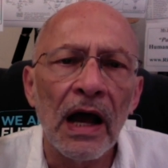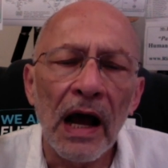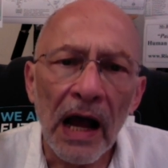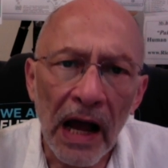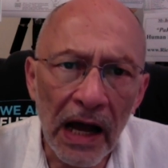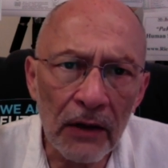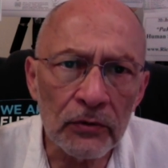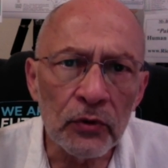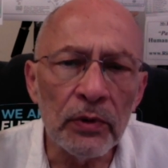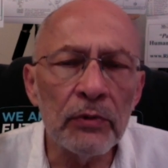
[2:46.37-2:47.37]
How
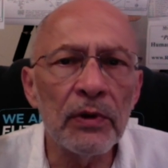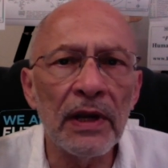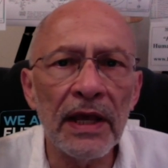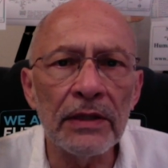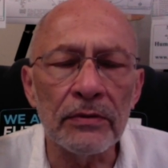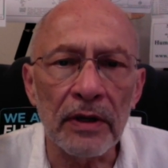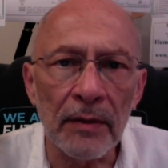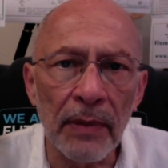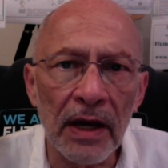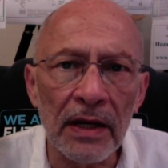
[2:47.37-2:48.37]
do we relate to the
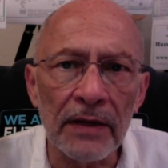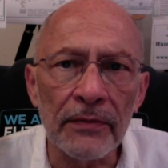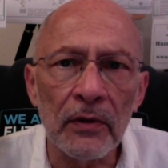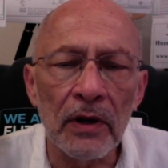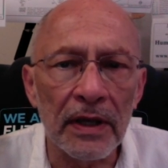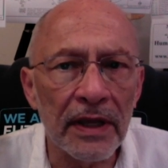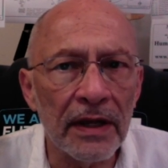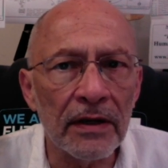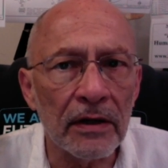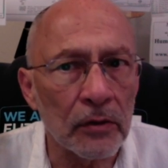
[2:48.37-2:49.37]
Kabbalah?
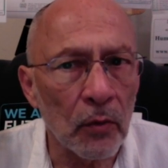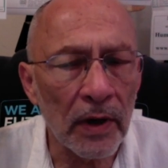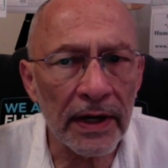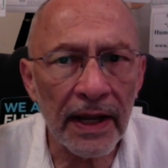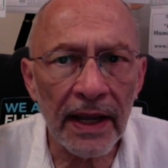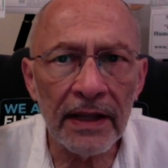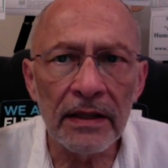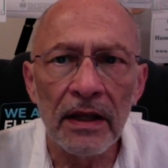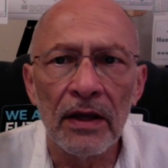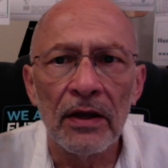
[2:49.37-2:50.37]
Again, on the one hand,
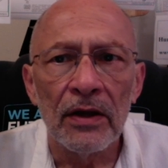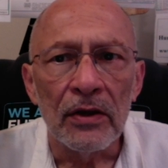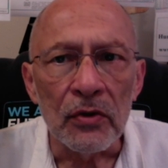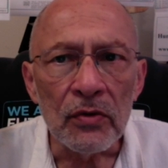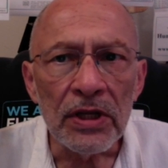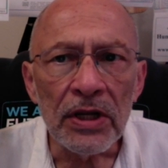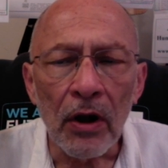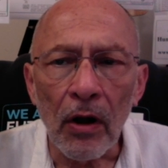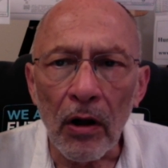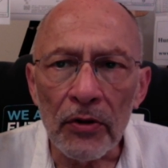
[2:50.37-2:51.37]
you need
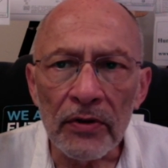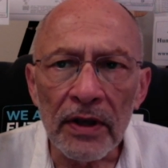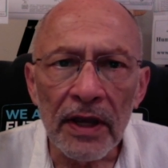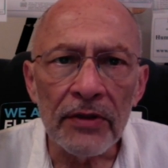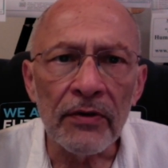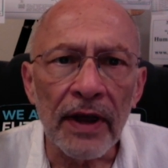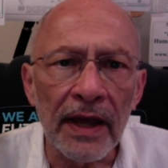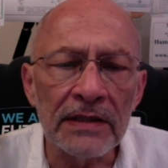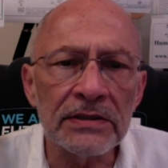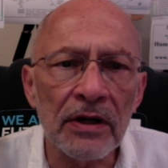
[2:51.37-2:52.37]
all you can get your
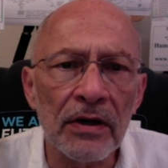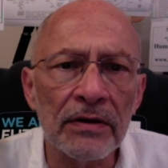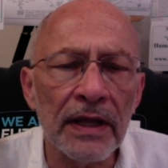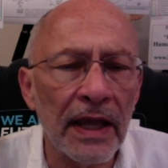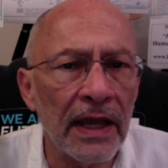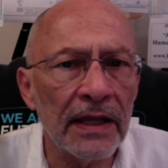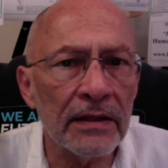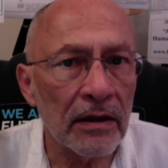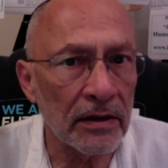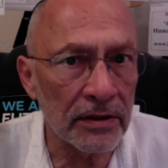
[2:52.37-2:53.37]
hands on,
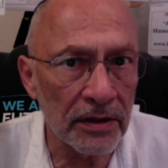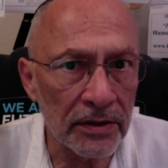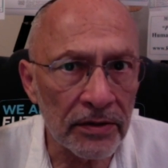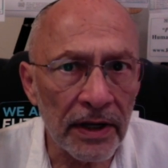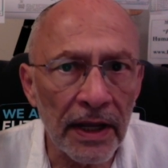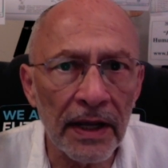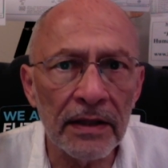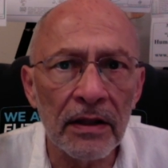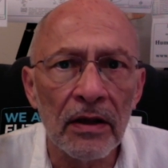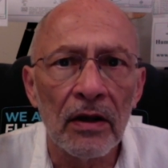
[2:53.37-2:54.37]
and on the other hand,